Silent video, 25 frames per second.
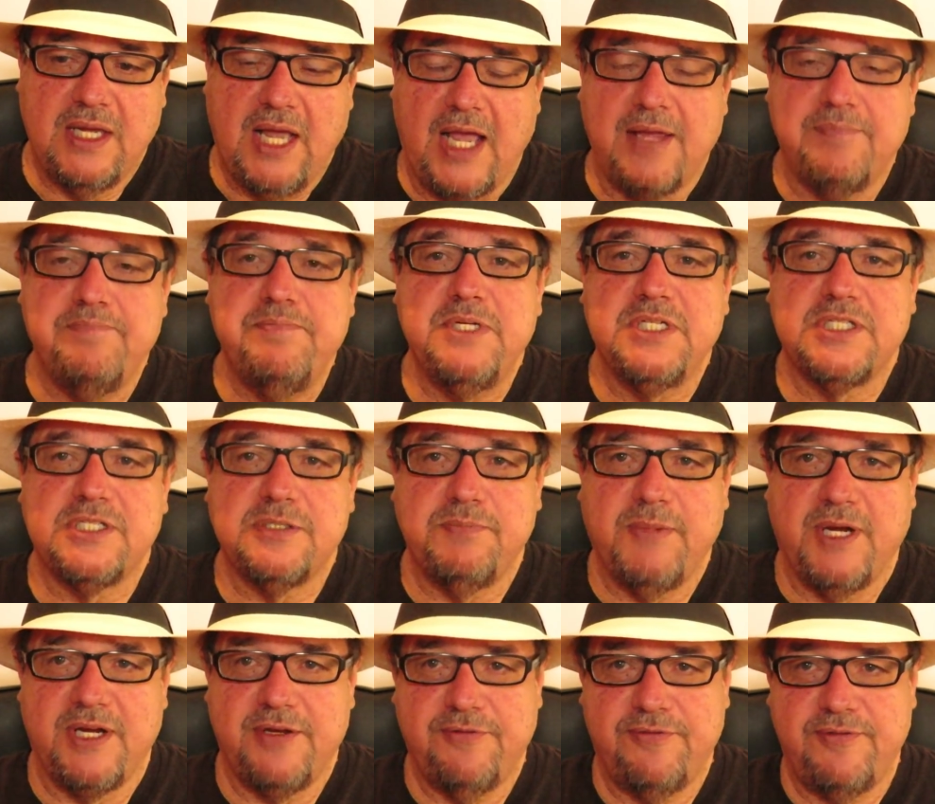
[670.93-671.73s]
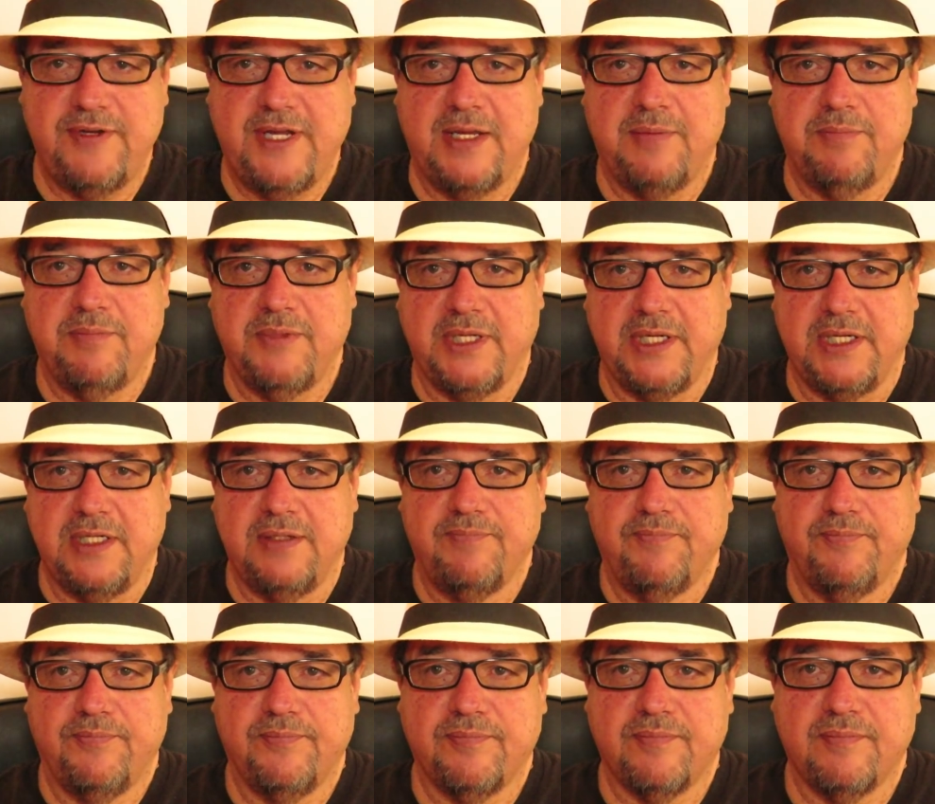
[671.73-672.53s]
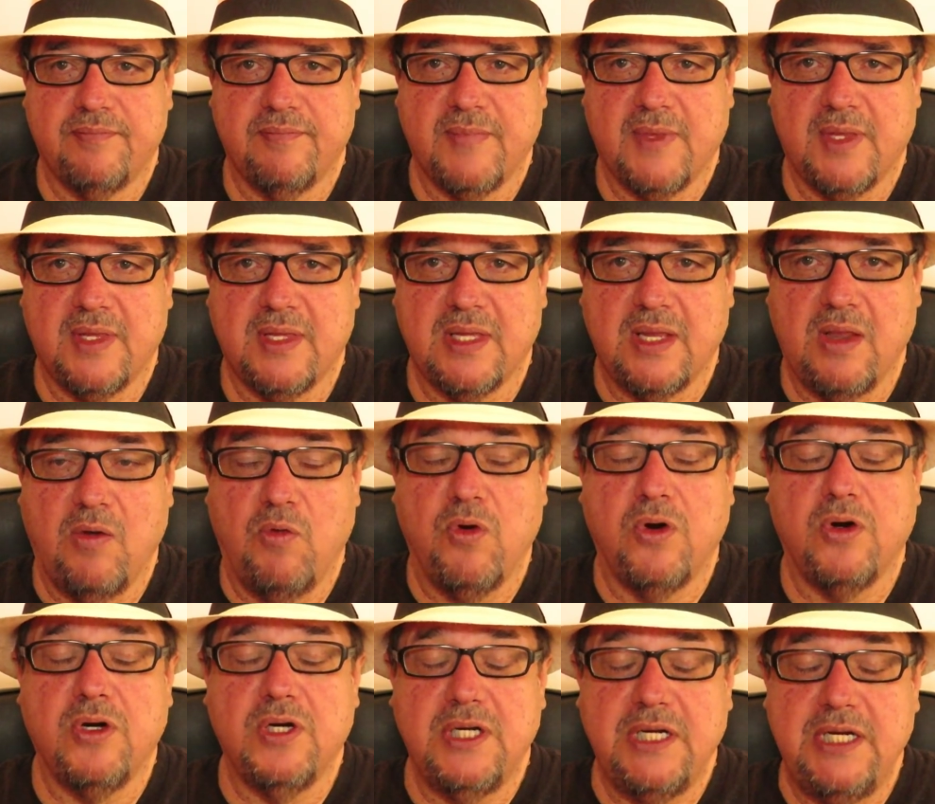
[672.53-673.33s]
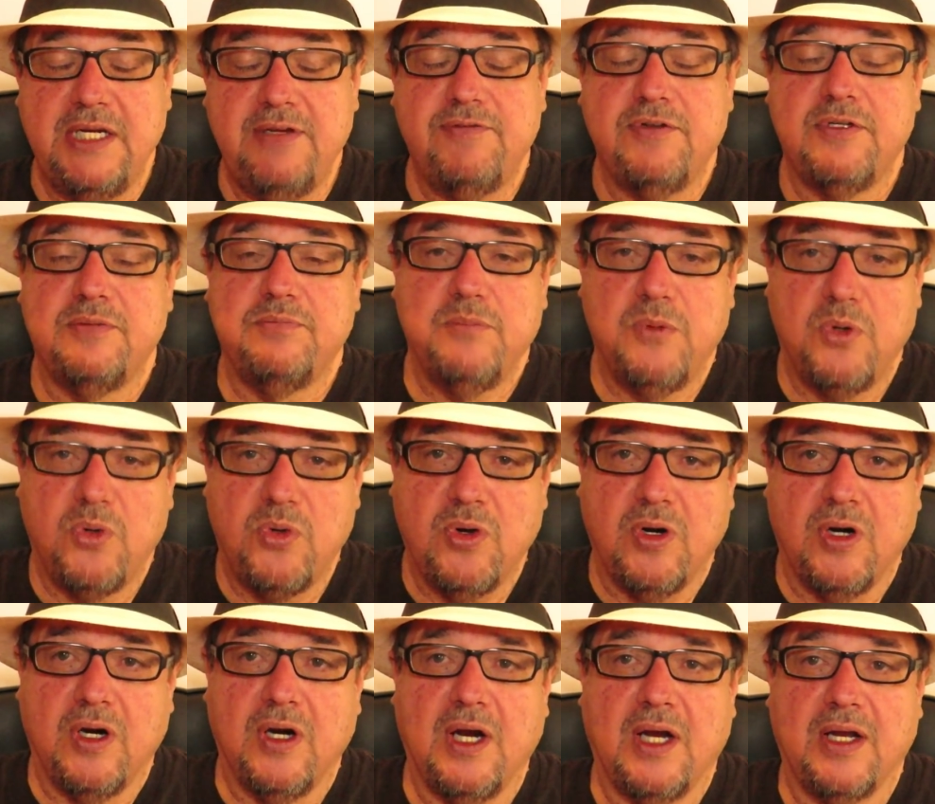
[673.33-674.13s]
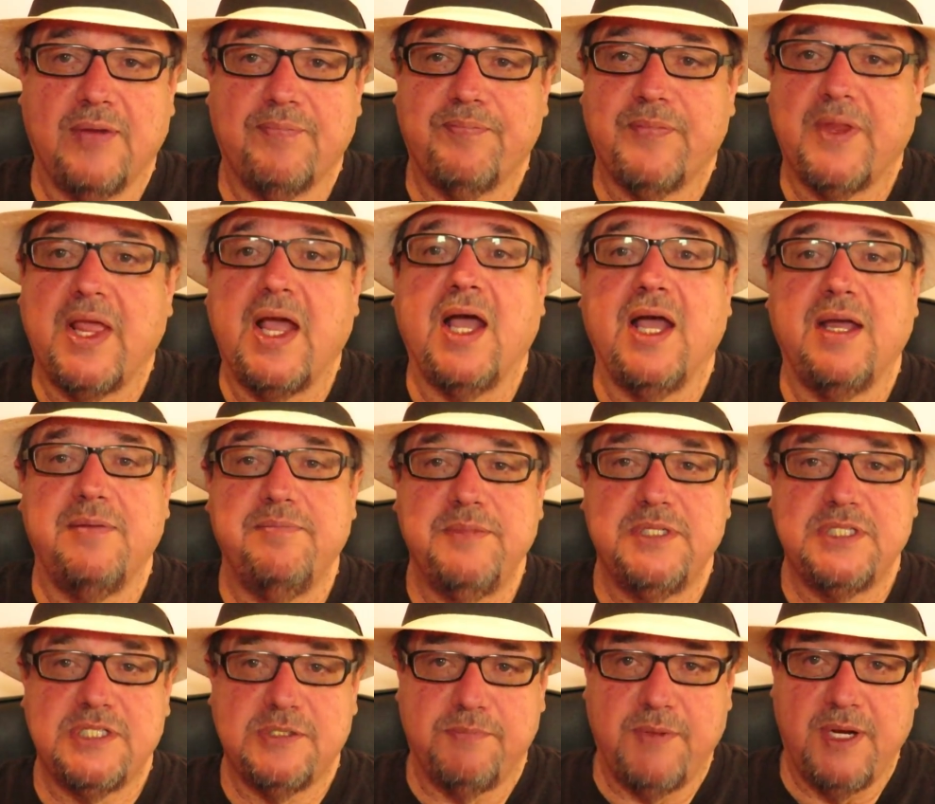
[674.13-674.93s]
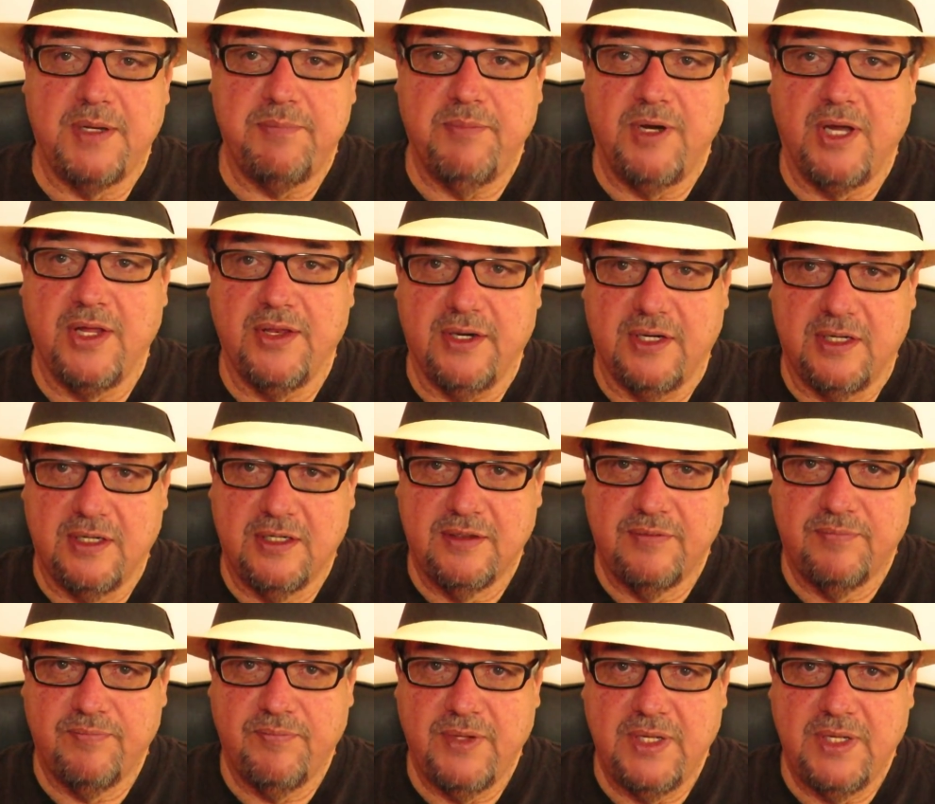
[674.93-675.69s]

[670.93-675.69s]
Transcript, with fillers: I miss my family. Or even more, I miss my mother.